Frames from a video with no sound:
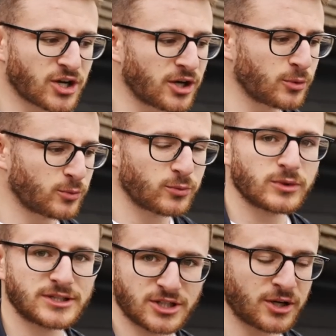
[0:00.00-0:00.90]
It's kind
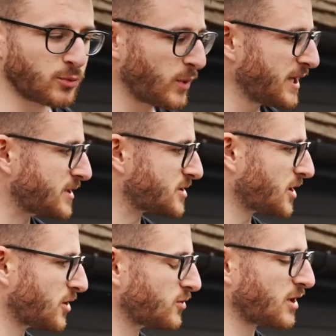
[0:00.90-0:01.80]
of weird.
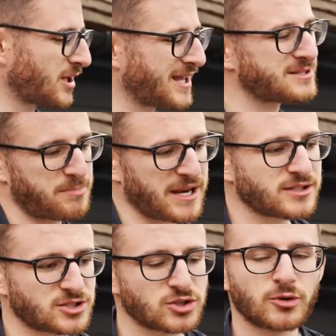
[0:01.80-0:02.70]
So it's
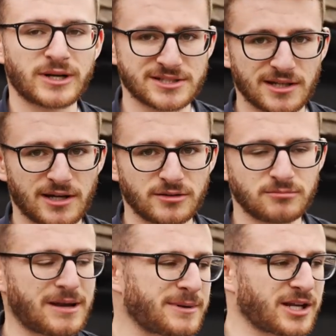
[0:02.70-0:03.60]
better to do it when it's
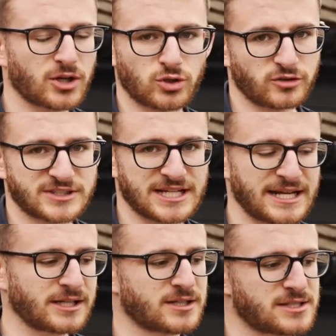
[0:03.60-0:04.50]
low, maybe like a quarter of a
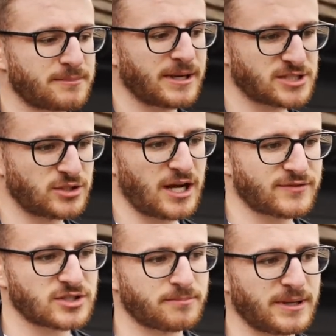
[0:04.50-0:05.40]
tank, because then basically you
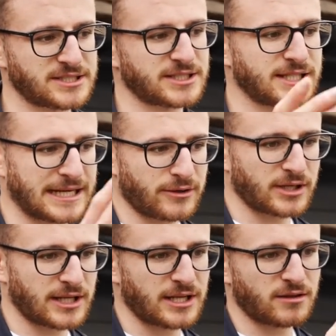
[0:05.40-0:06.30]
have to basically
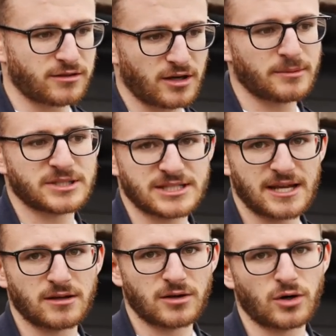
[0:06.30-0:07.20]
calculate
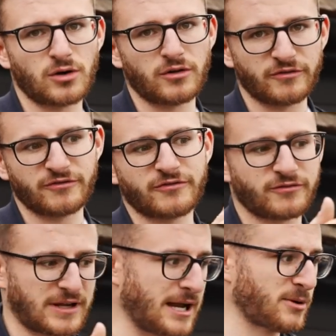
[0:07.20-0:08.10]
30% of
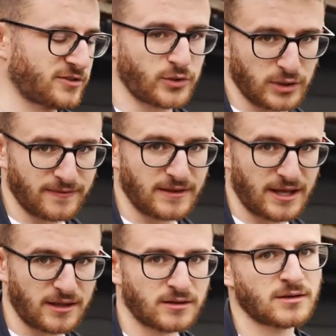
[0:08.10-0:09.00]
how much fuel in
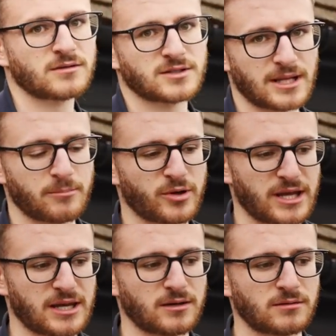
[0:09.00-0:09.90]
there to then
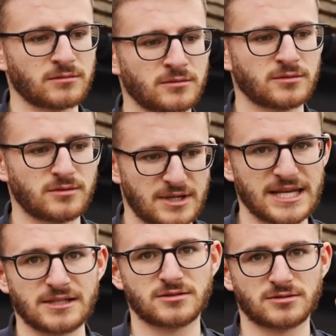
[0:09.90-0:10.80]
put in
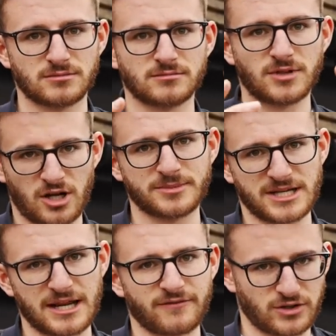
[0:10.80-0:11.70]
neat 100%
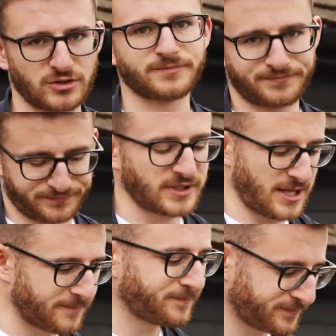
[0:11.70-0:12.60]
ethanol. It's going to be
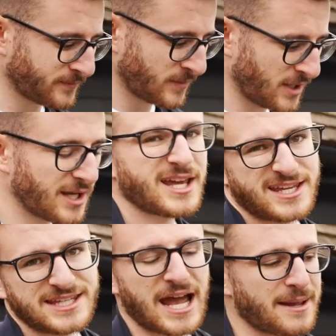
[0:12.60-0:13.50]
not quite E30
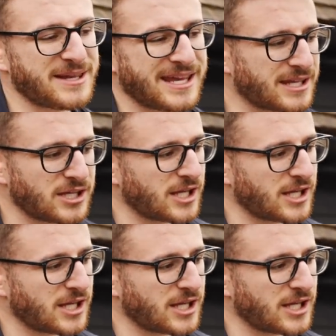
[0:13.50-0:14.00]
basically.